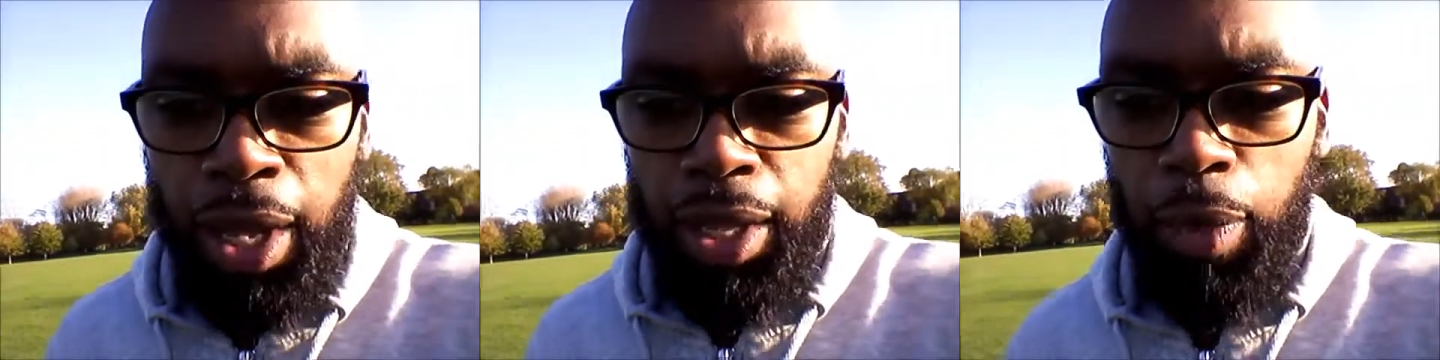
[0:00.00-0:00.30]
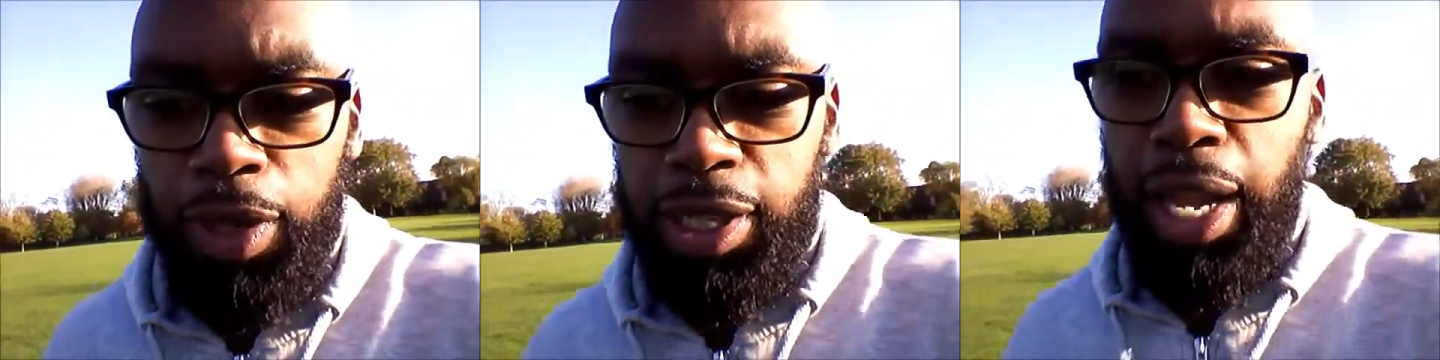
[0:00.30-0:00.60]
they
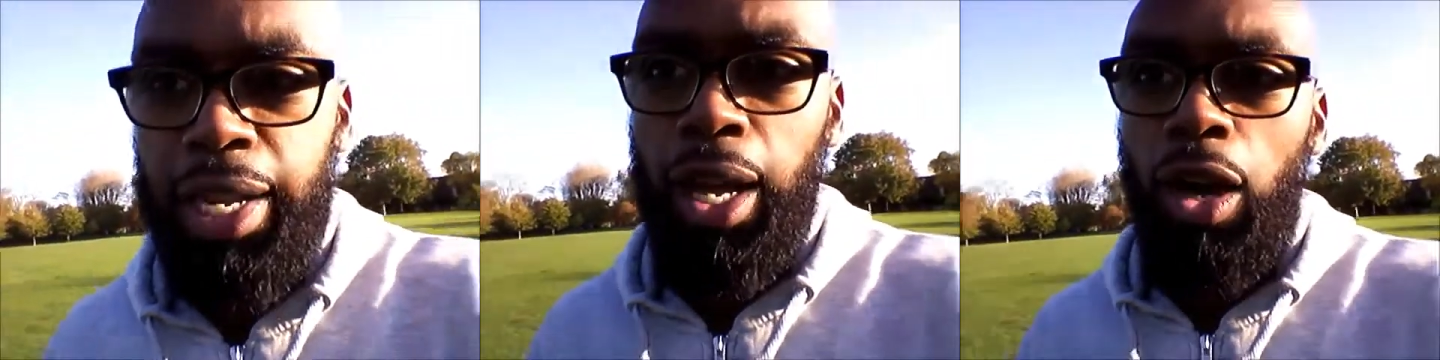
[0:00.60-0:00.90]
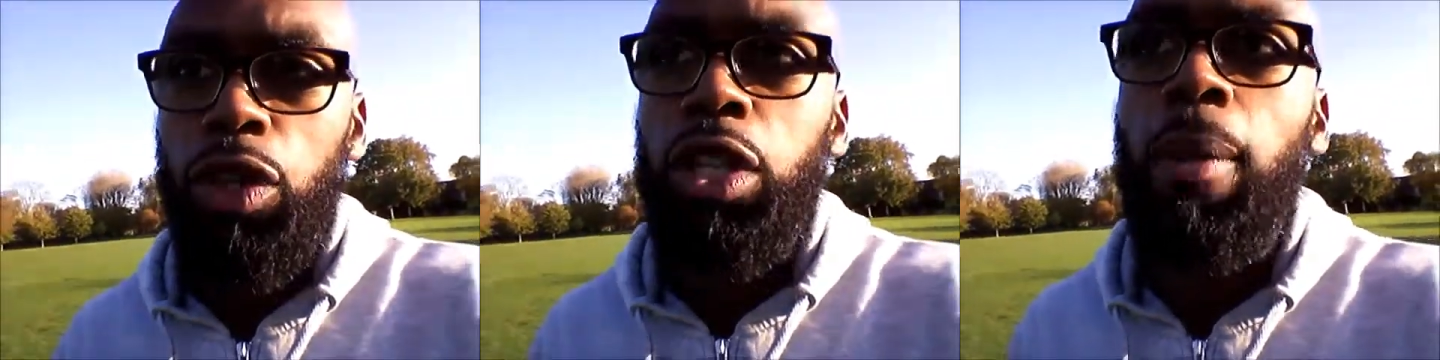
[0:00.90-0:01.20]
were saying that,
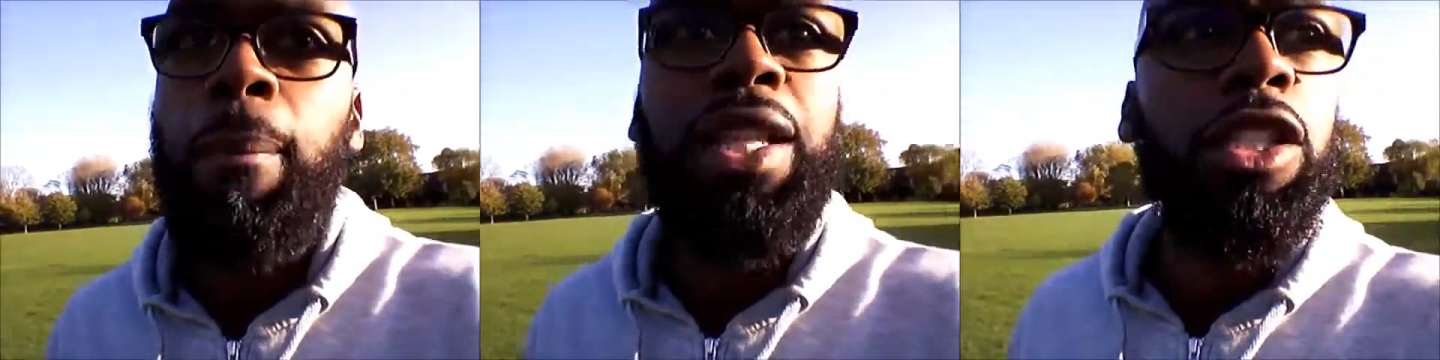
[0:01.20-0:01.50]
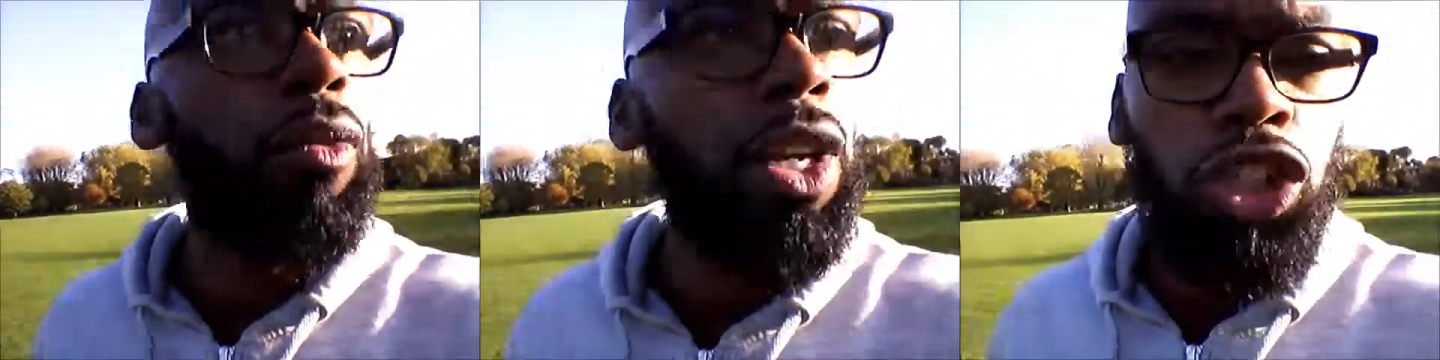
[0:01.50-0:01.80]
oh, you know,
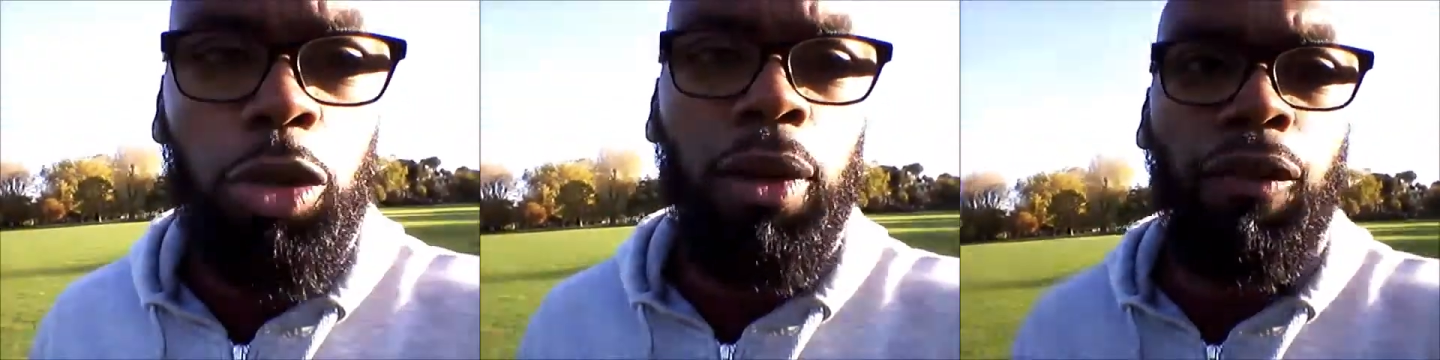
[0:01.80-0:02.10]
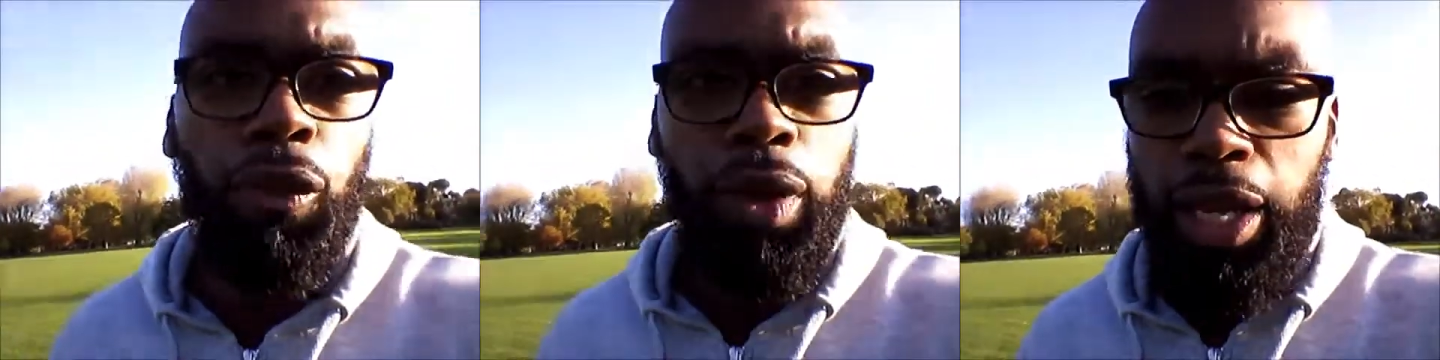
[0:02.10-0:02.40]
mentoring should be
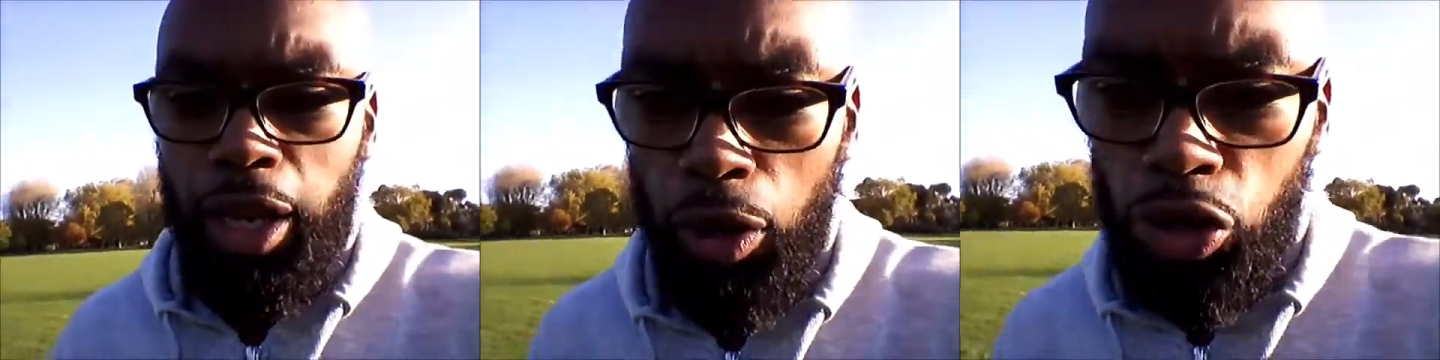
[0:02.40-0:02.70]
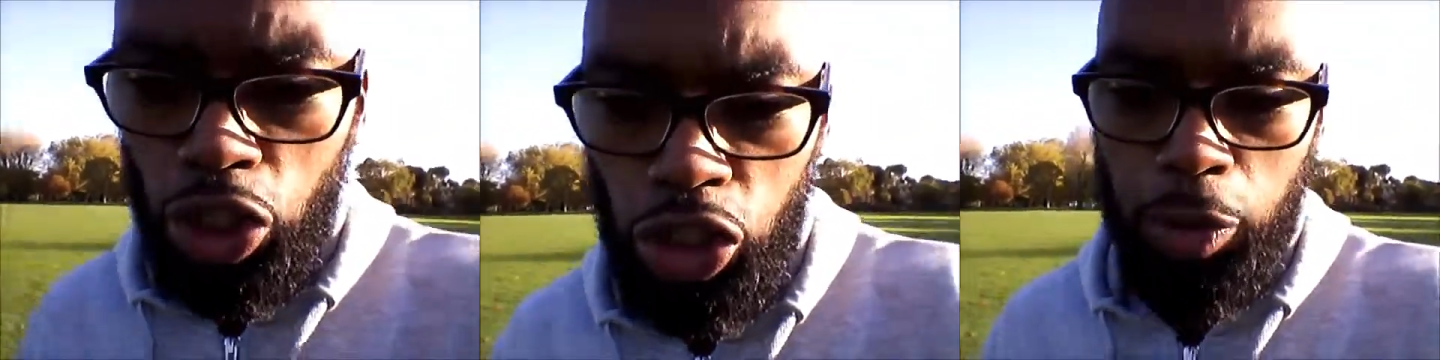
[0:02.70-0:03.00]
free,
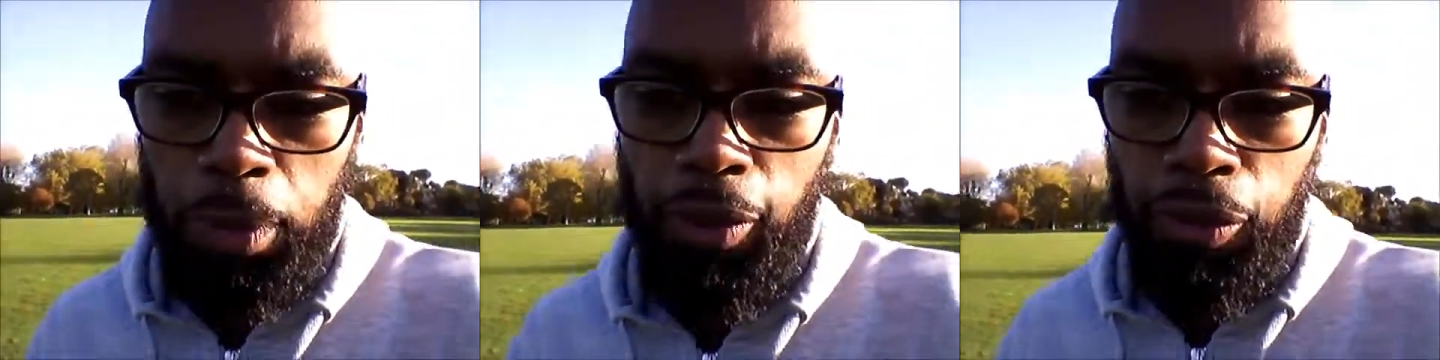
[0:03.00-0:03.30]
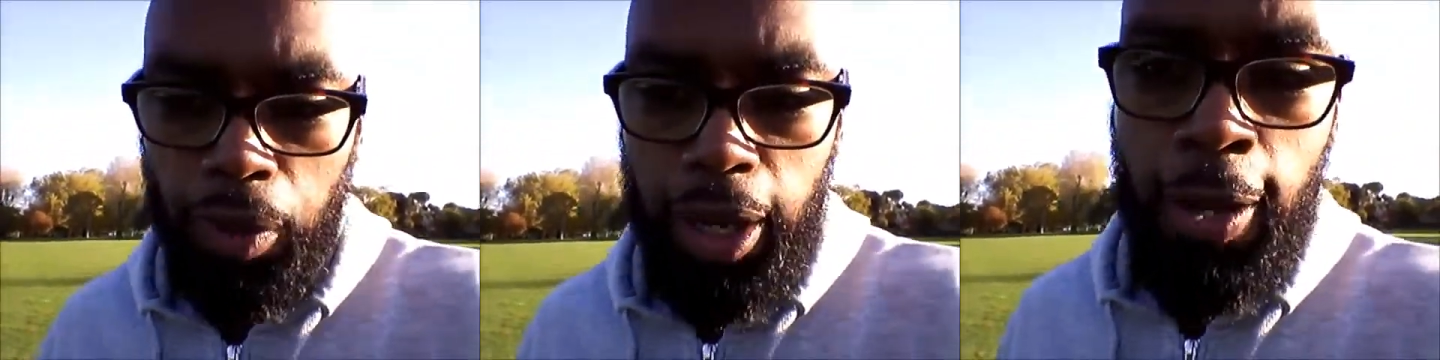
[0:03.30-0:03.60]
coaching should be
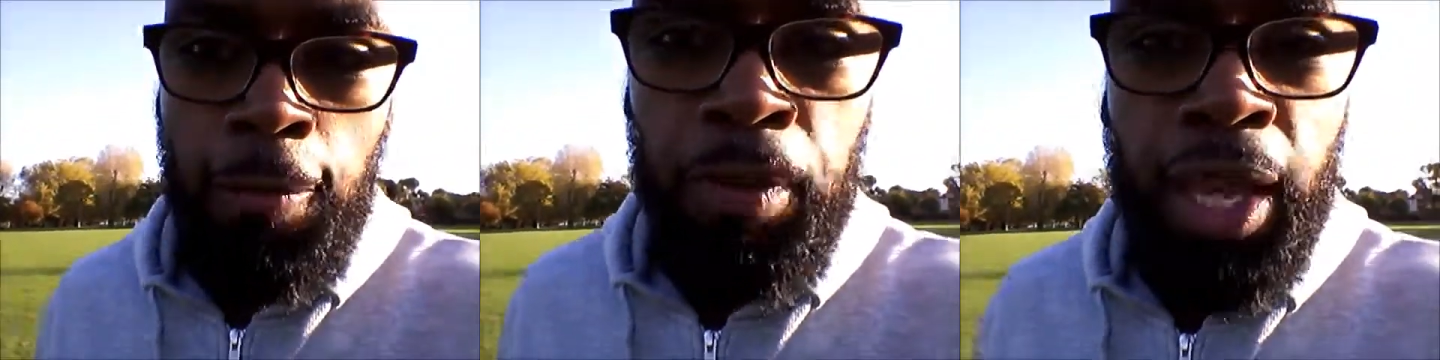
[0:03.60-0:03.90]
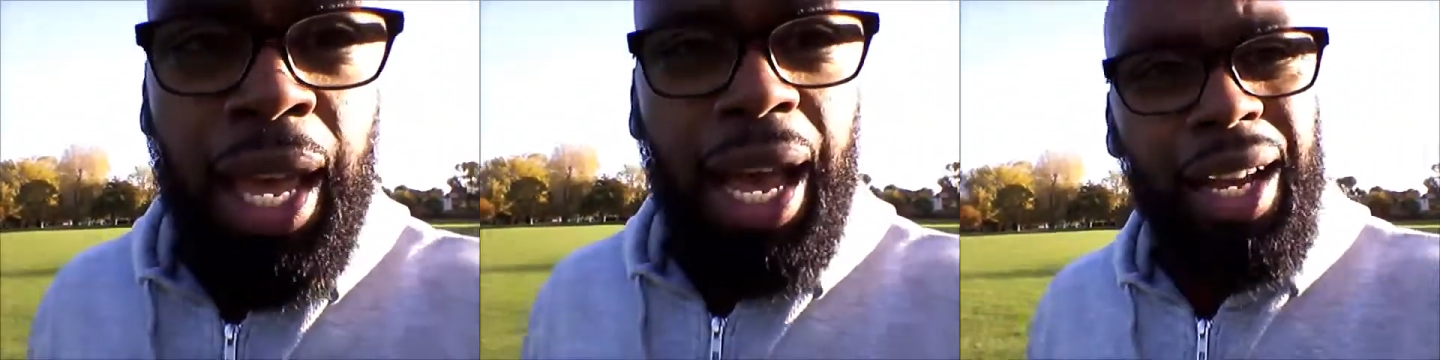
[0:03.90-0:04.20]
free.
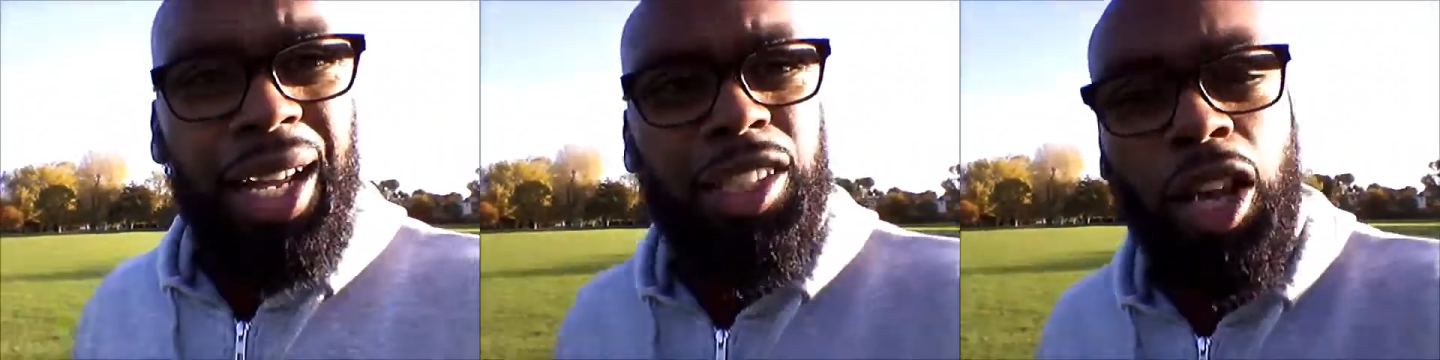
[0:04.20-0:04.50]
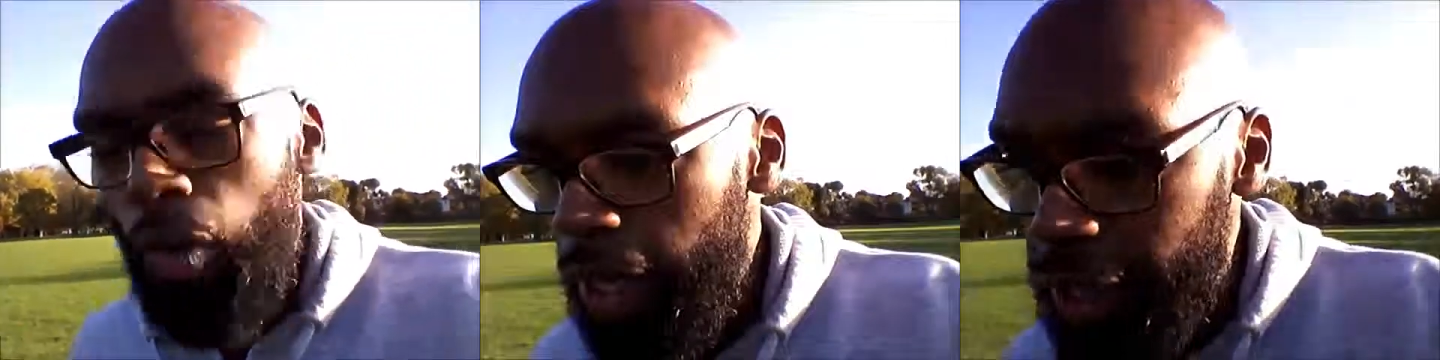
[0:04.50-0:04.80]
And I
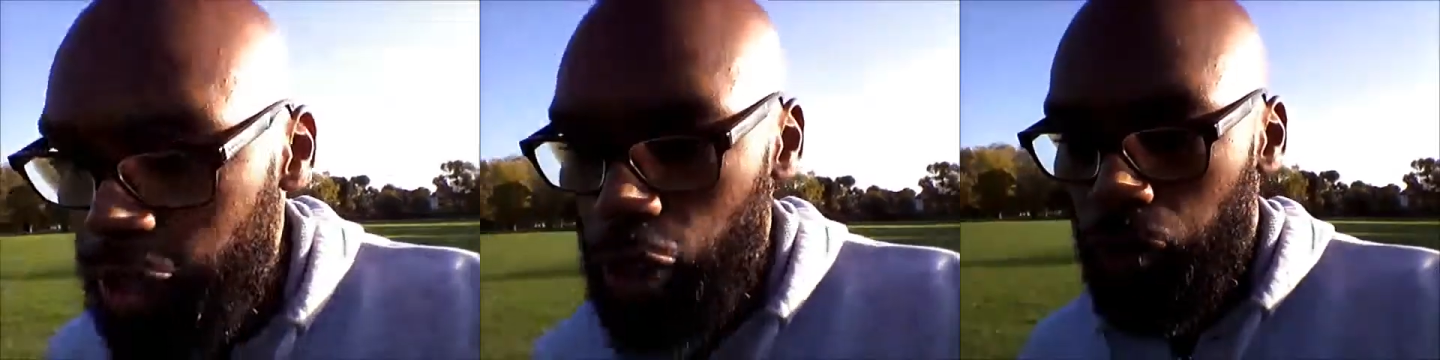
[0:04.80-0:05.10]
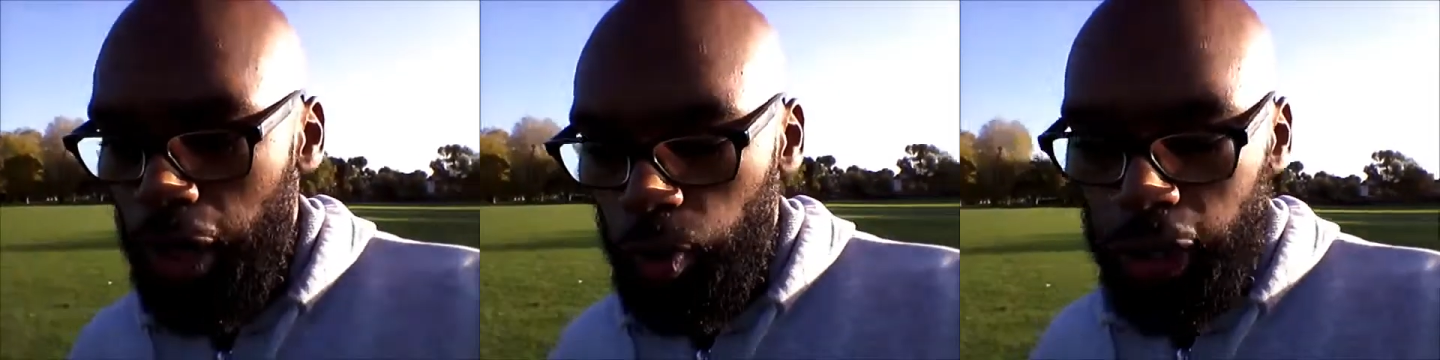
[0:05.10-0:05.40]
totally
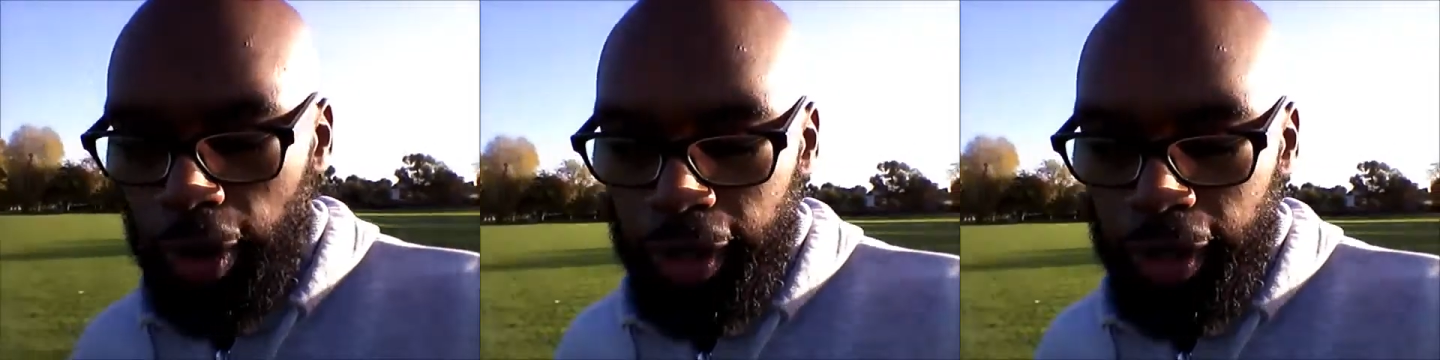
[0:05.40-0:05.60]
disagreed with them.